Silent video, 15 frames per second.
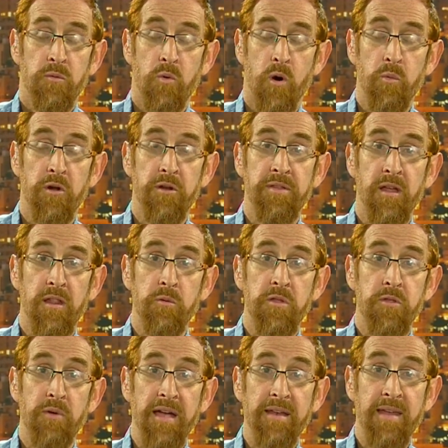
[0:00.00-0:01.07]
what we are dealing
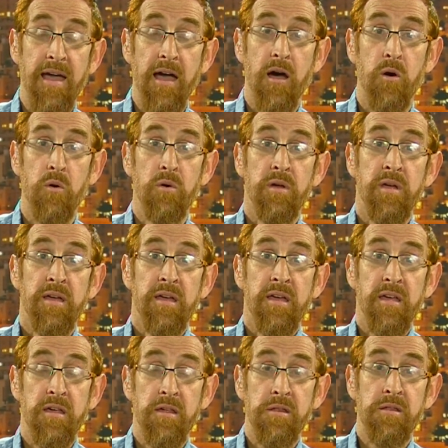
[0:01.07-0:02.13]
with right now
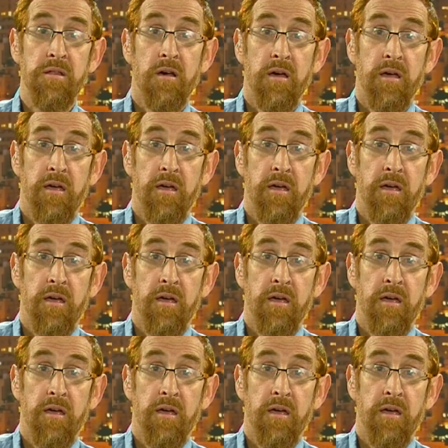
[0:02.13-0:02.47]
is